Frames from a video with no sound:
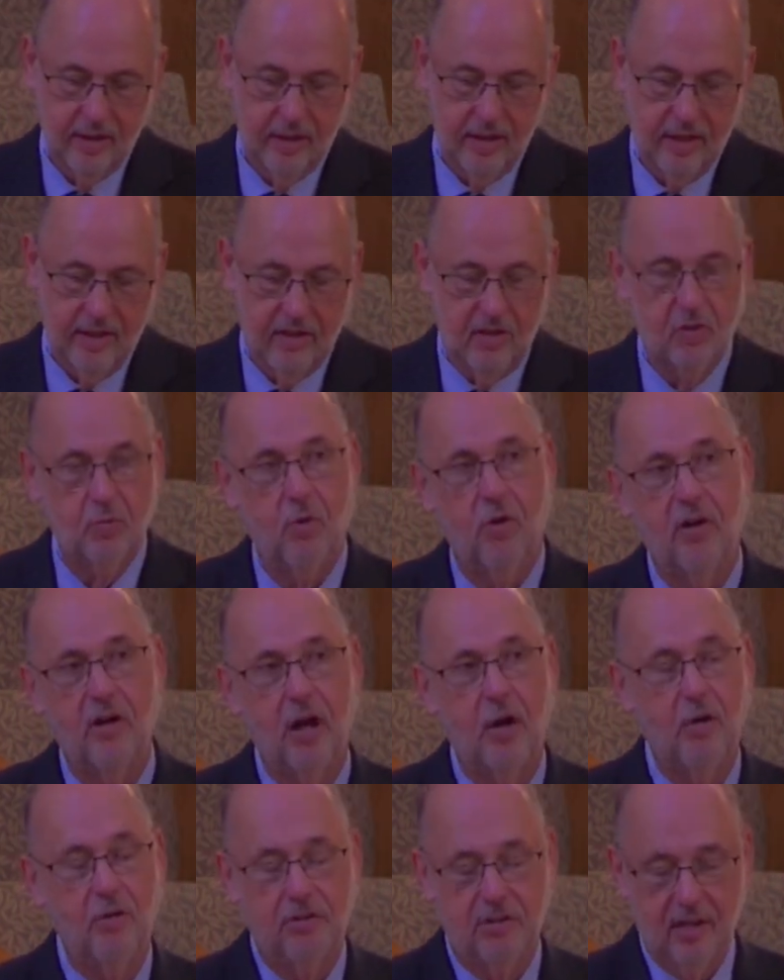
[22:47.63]
They swore an
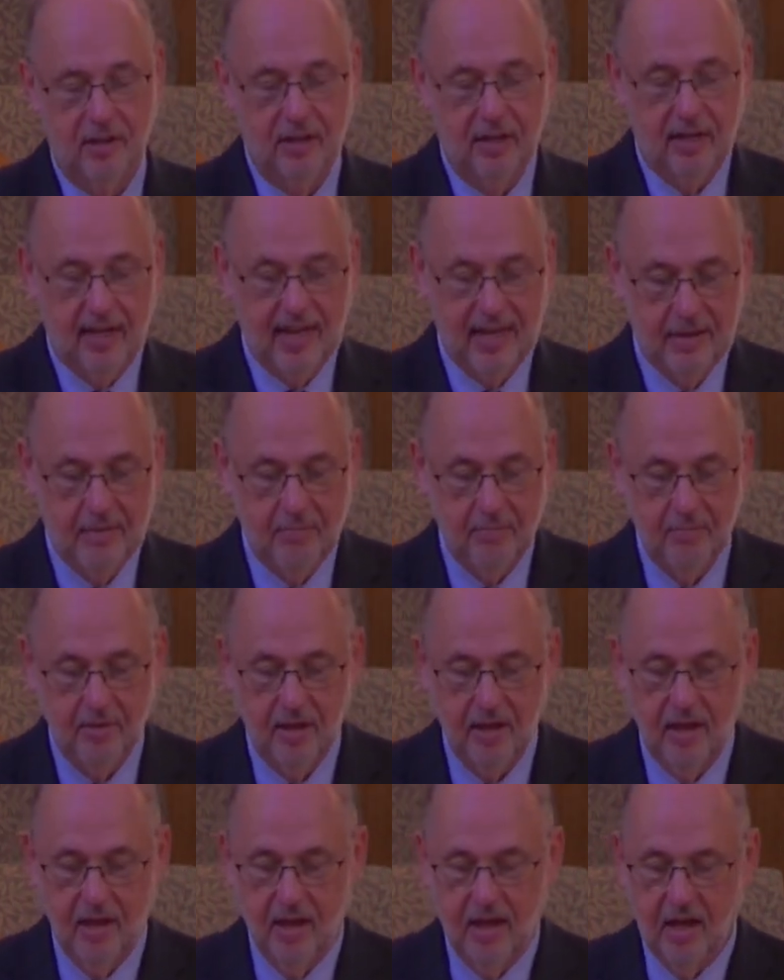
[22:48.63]
oath in the name
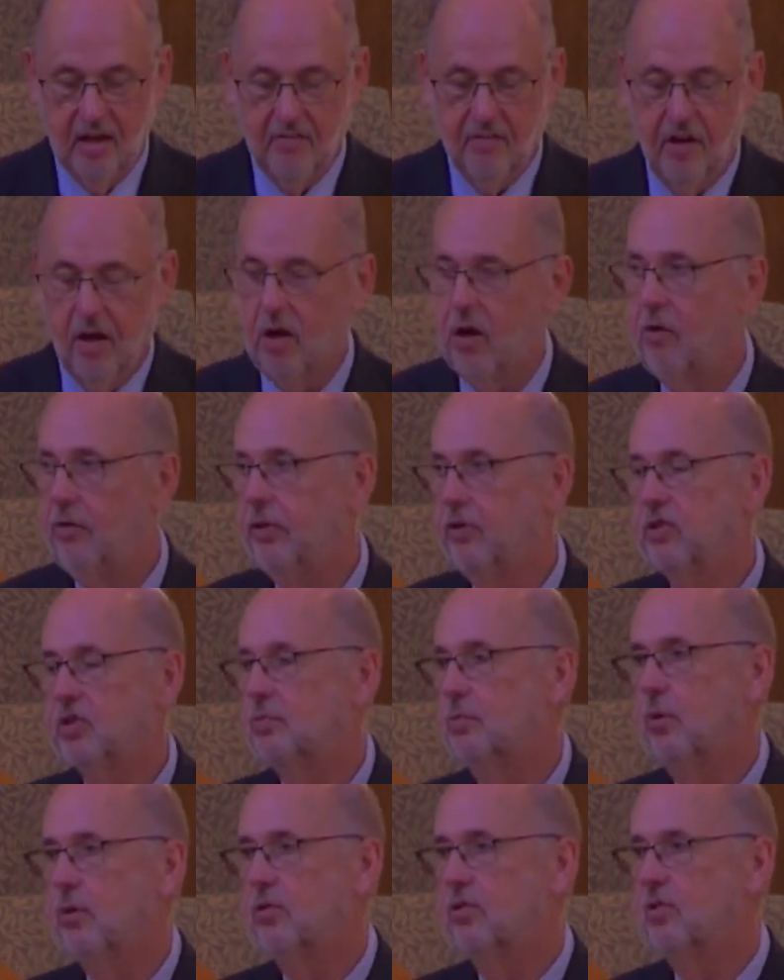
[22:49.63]
of all the
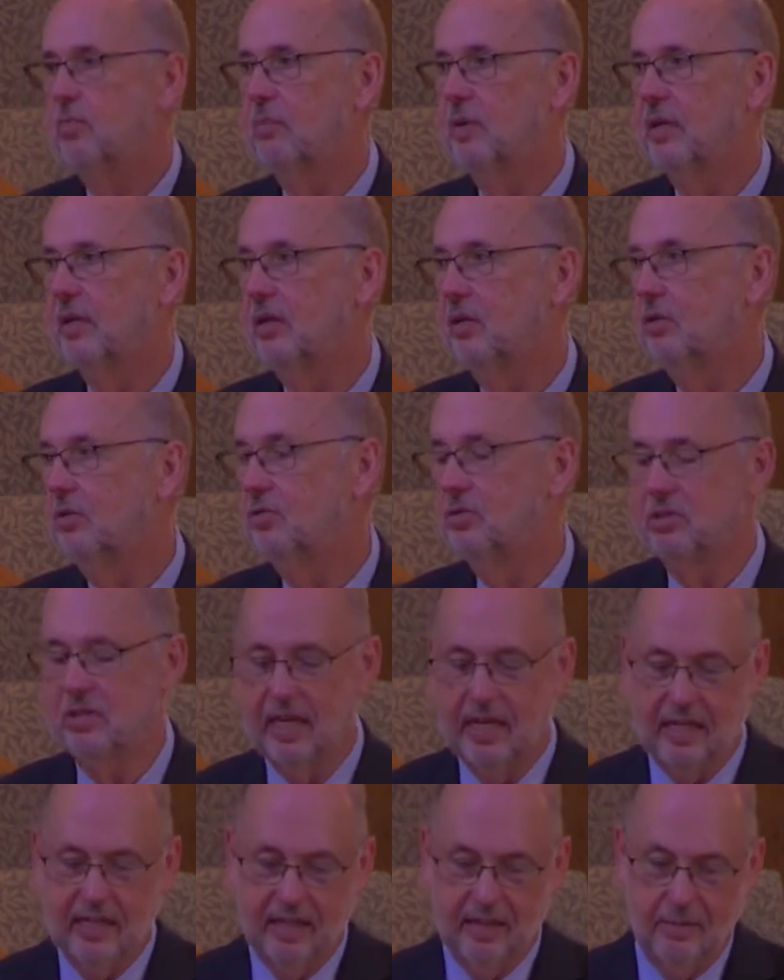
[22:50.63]
sportsmen whose
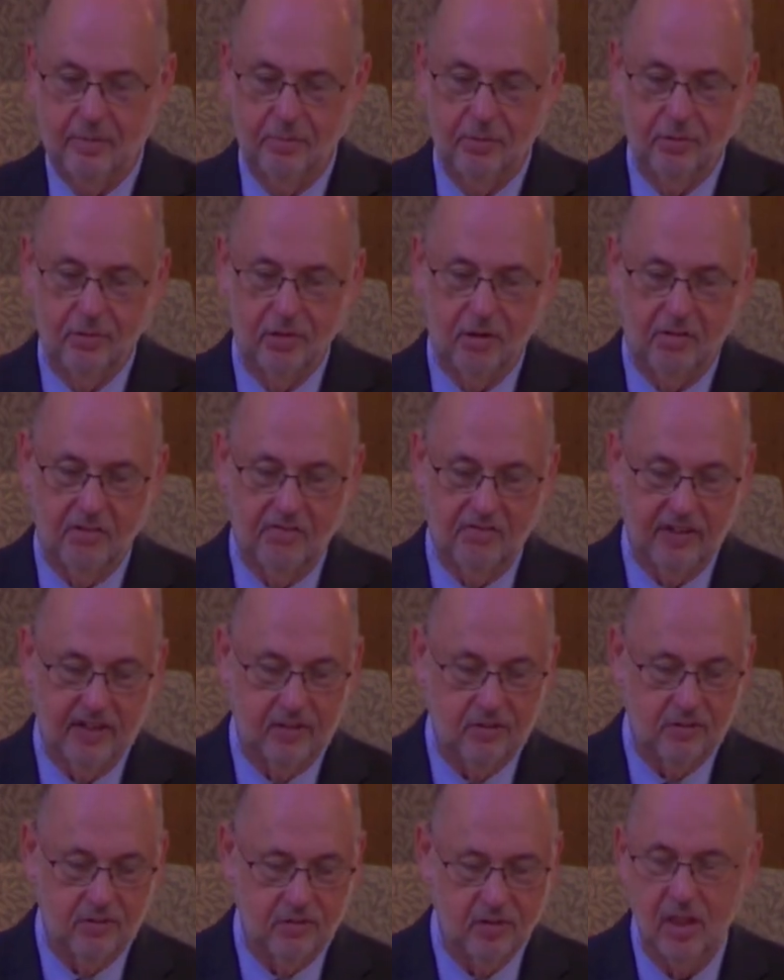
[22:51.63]
stadiums are
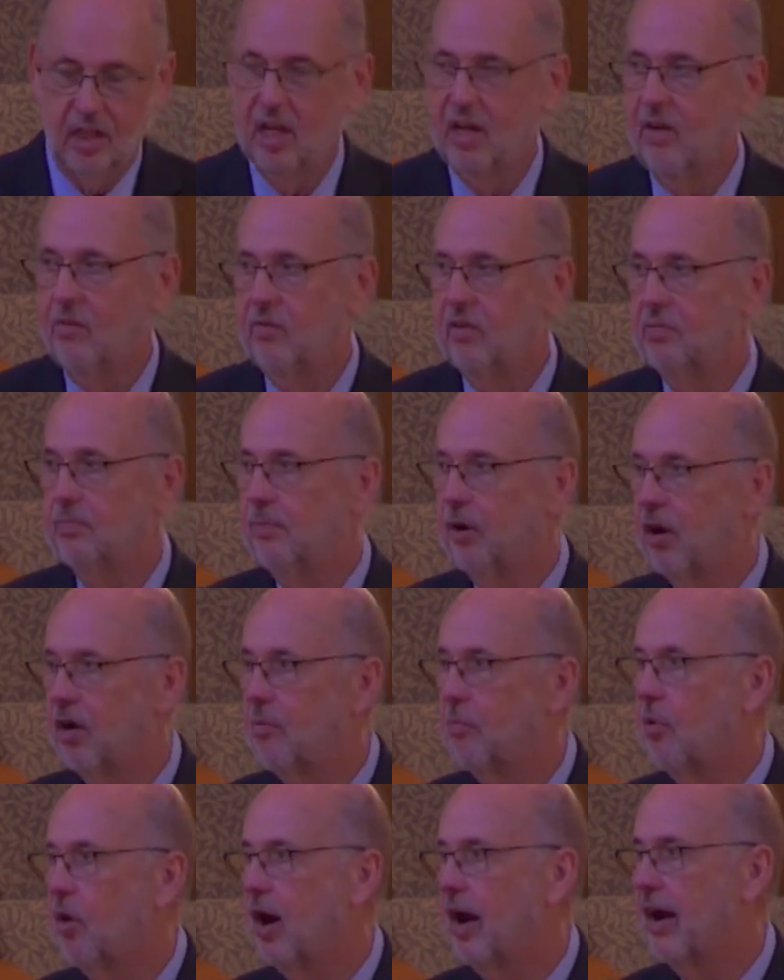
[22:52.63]
fenced with barbed
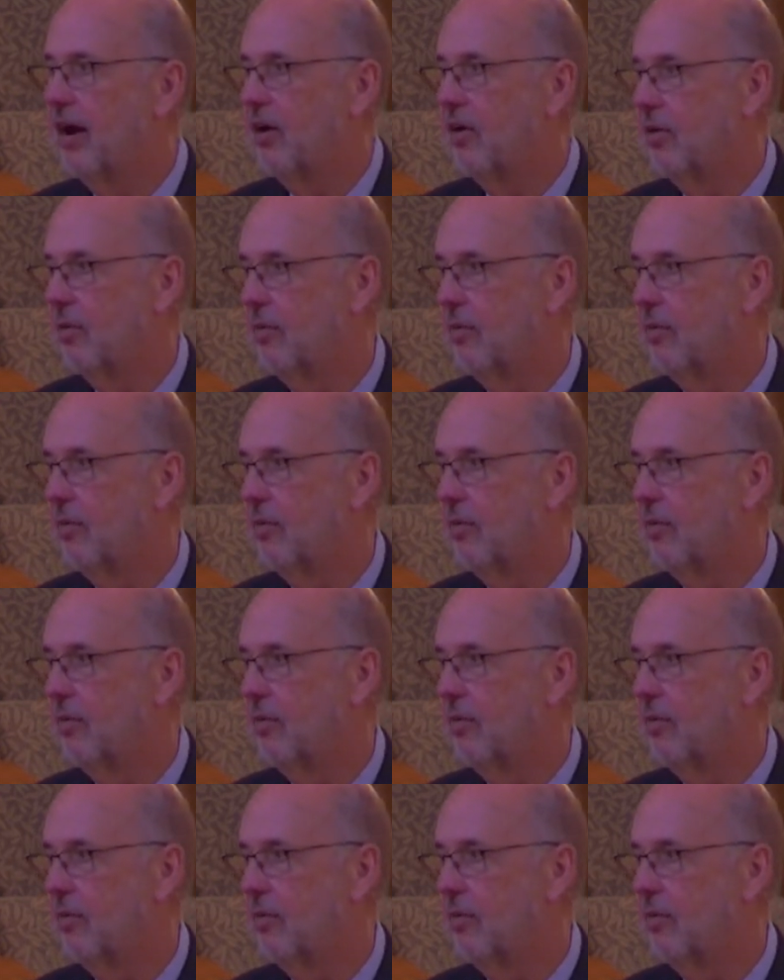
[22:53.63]
wire.